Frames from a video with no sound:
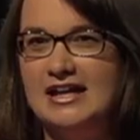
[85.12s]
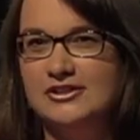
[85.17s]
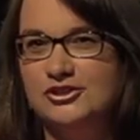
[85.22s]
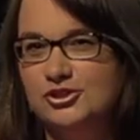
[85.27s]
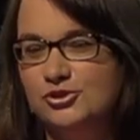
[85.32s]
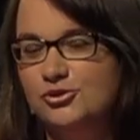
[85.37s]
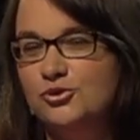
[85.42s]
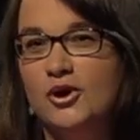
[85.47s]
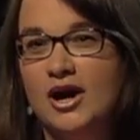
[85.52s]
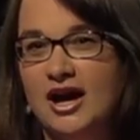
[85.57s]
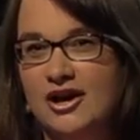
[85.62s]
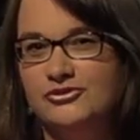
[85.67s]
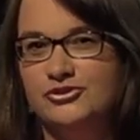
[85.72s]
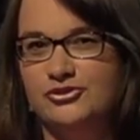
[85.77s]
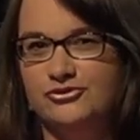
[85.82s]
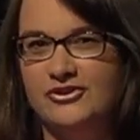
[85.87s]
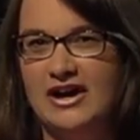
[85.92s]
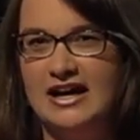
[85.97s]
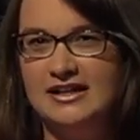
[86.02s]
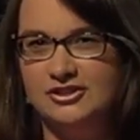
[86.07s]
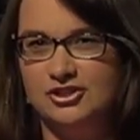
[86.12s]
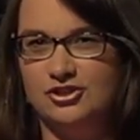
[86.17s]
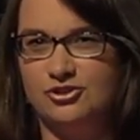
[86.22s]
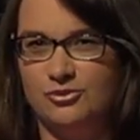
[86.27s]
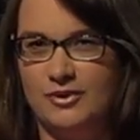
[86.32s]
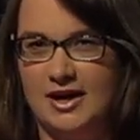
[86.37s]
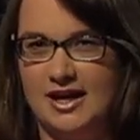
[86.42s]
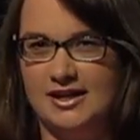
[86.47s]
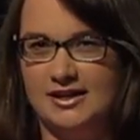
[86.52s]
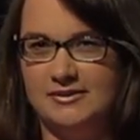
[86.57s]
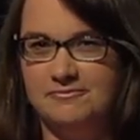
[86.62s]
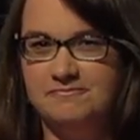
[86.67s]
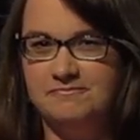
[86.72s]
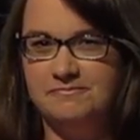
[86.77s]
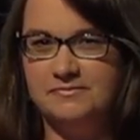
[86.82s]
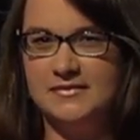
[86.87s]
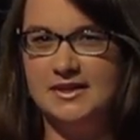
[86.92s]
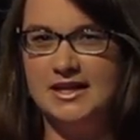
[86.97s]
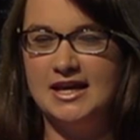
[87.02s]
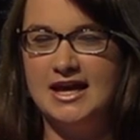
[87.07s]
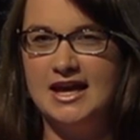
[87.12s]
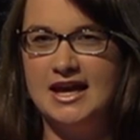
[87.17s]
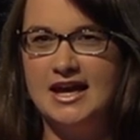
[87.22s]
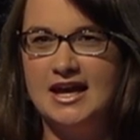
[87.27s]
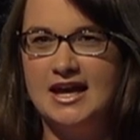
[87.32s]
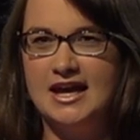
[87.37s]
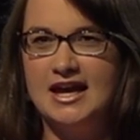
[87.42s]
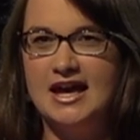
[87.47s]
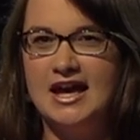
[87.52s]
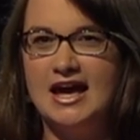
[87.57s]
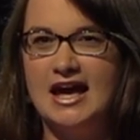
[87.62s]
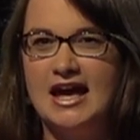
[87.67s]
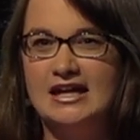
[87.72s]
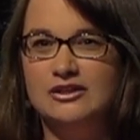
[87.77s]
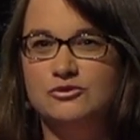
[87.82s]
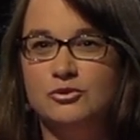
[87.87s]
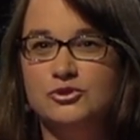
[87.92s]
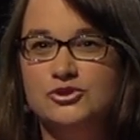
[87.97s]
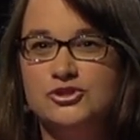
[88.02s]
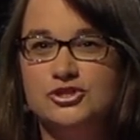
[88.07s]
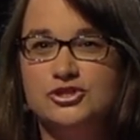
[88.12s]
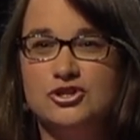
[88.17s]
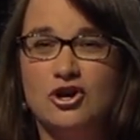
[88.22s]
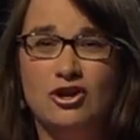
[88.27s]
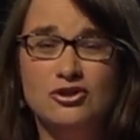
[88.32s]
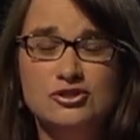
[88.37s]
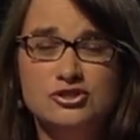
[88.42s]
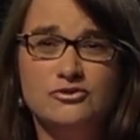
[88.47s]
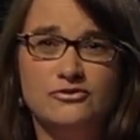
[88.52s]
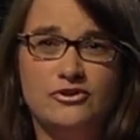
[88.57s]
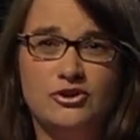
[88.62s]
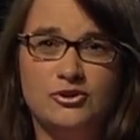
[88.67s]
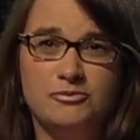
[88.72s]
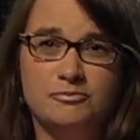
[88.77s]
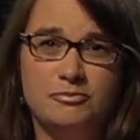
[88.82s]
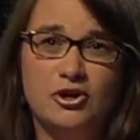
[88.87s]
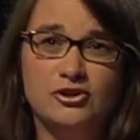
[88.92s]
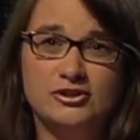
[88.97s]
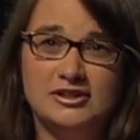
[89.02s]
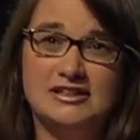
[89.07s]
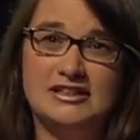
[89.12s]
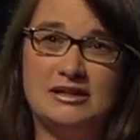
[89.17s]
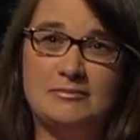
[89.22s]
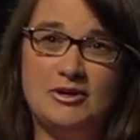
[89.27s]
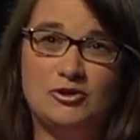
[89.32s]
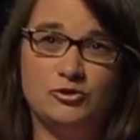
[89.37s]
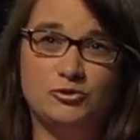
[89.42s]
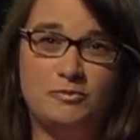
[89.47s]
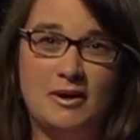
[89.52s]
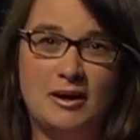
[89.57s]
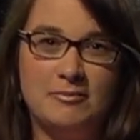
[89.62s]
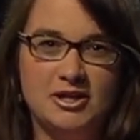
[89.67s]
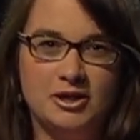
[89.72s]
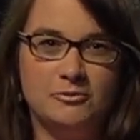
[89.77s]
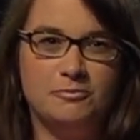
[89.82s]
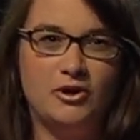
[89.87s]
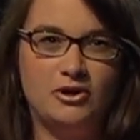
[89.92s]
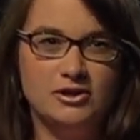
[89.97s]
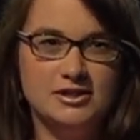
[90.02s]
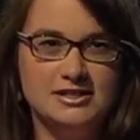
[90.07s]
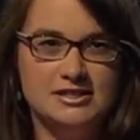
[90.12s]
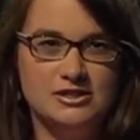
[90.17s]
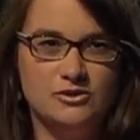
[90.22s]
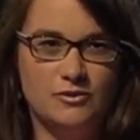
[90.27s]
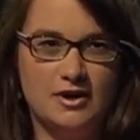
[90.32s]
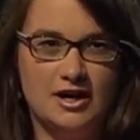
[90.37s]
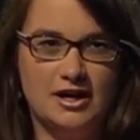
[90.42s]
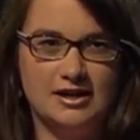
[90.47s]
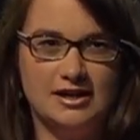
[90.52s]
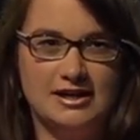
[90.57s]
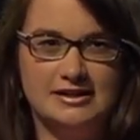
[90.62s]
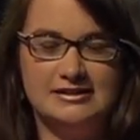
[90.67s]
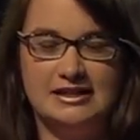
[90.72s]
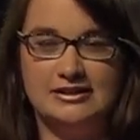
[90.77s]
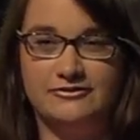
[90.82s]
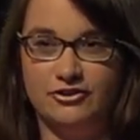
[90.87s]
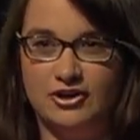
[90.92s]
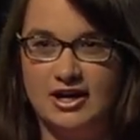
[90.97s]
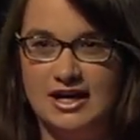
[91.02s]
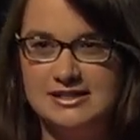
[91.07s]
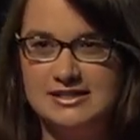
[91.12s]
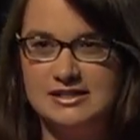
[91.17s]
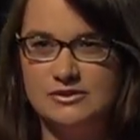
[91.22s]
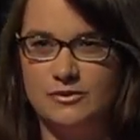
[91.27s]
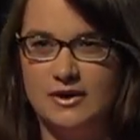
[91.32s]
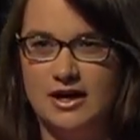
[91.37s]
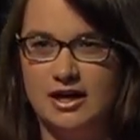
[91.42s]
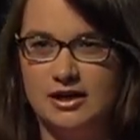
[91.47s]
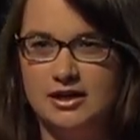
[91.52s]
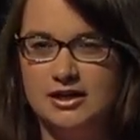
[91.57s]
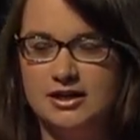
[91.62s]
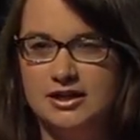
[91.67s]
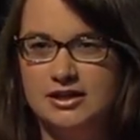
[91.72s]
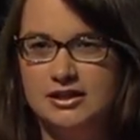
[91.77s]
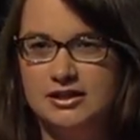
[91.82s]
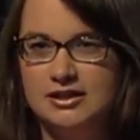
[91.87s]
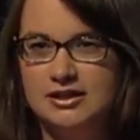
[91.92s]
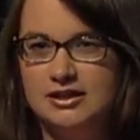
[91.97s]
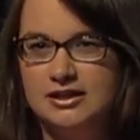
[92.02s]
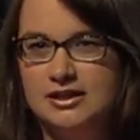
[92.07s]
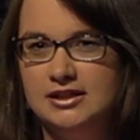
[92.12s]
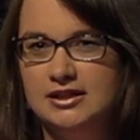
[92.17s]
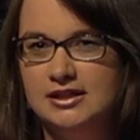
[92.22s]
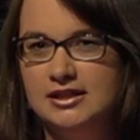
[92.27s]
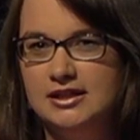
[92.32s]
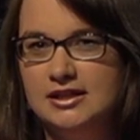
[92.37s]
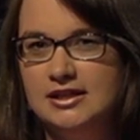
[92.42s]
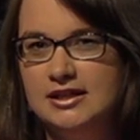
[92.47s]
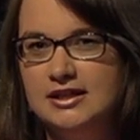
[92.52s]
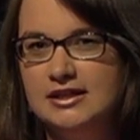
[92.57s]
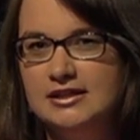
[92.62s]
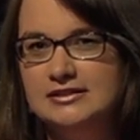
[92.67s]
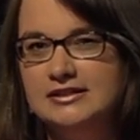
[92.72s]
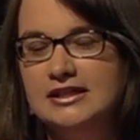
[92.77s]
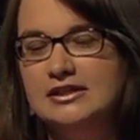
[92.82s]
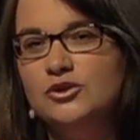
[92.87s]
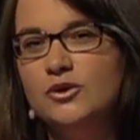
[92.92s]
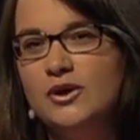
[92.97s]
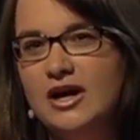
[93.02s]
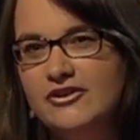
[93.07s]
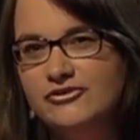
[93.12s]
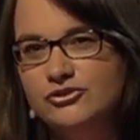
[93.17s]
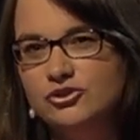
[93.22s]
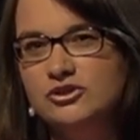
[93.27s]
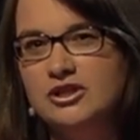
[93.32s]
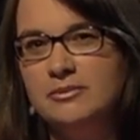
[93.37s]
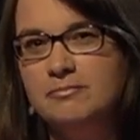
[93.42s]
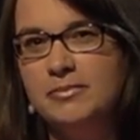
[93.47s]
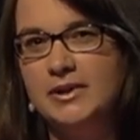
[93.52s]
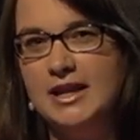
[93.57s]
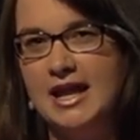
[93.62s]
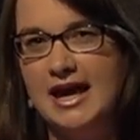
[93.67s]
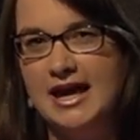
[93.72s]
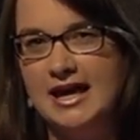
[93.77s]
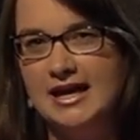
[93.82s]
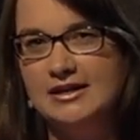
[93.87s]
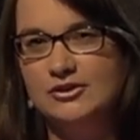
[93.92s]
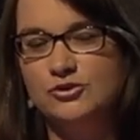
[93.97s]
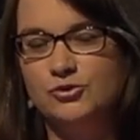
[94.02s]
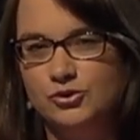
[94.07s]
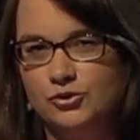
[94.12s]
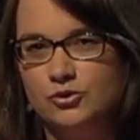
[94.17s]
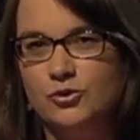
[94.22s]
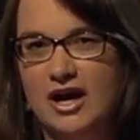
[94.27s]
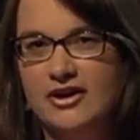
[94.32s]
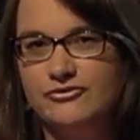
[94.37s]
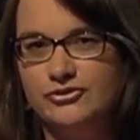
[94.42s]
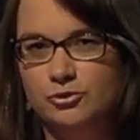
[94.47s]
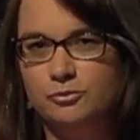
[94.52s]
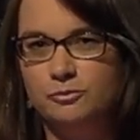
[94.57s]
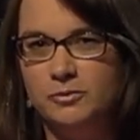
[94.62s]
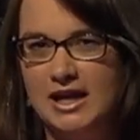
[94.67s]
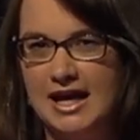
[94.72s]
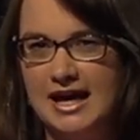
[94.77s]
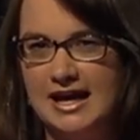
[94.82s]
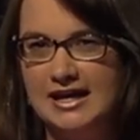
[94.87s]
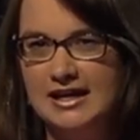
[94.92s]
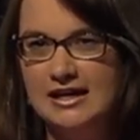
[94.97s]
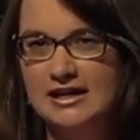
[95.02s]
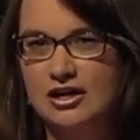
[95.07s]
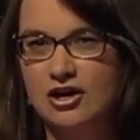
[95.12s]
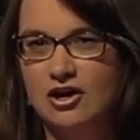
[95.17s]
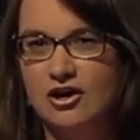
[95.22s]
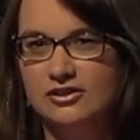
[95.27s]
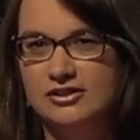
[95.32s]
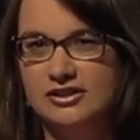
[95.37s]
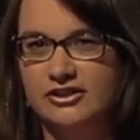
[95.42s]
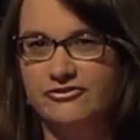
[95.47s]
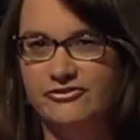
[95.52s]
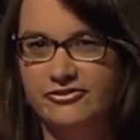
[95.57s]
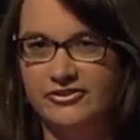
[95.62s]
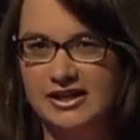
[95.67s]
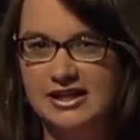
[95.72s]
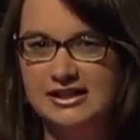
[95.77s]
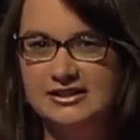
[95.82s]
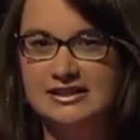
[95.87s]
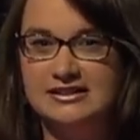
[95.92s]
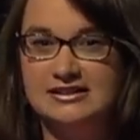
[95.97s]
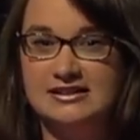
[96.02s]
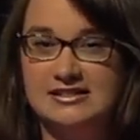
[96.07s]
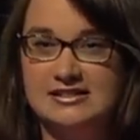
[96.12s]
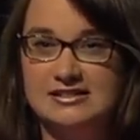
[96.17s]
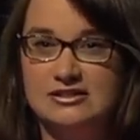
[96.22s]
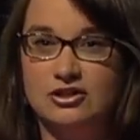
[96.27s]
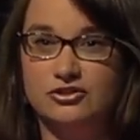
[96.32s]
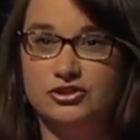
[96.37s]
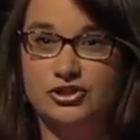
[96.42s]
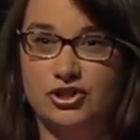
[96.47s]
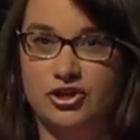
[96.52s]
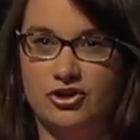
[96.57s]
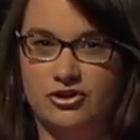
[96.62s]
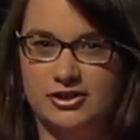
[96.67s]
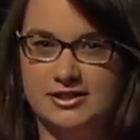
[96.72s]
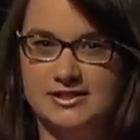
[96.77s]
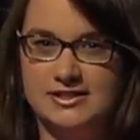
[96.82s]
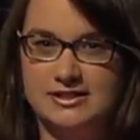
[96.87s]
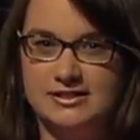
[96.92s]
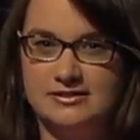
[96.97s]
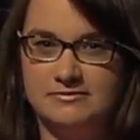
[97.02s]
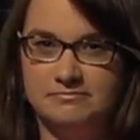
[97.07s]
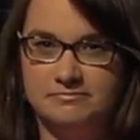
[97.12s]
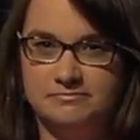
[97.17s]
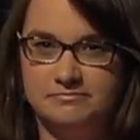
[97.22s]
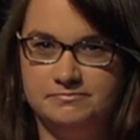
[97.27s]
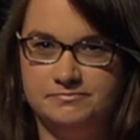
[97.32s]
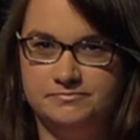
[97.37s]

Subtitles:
and you have to find your way. And what's also very important about public policy work and advocacy work, that you have to play on the field that is not yours,